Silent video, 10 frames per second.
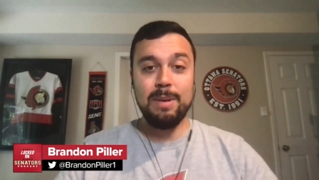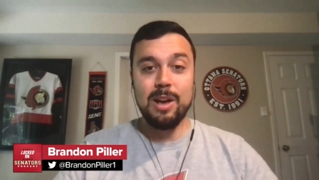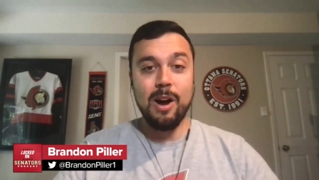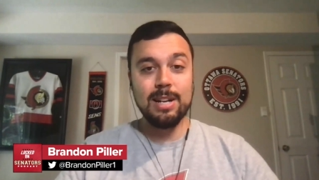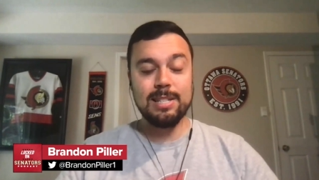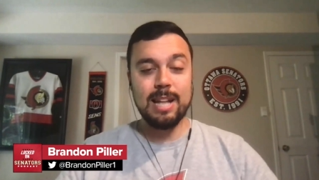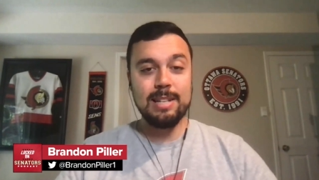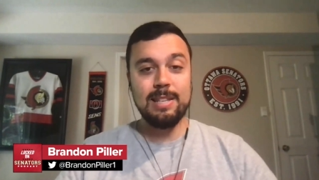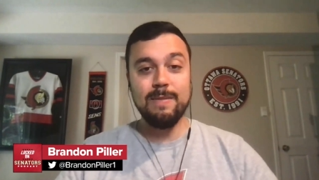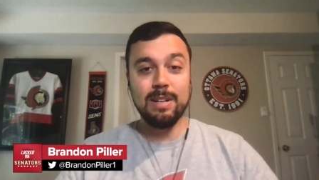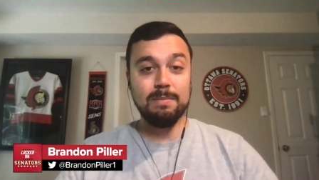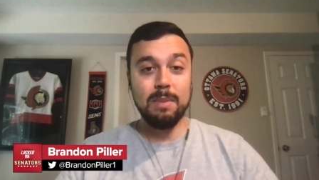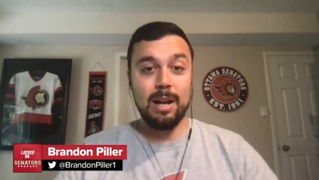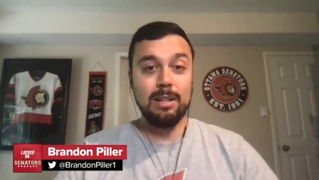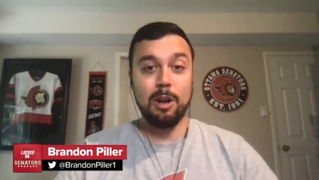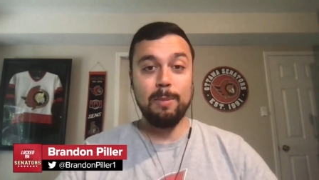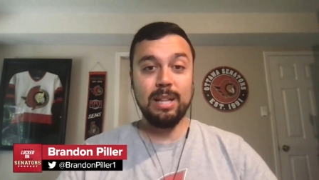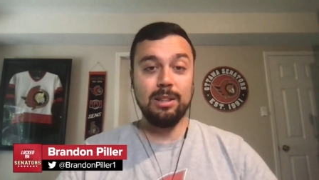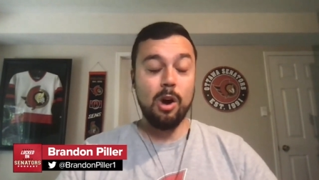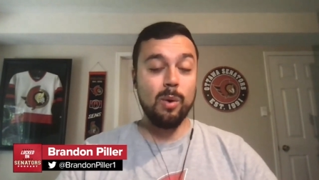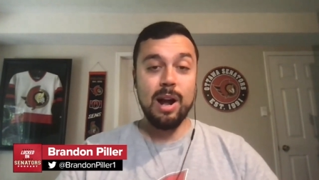I'll be honest, that's even a little bit lower.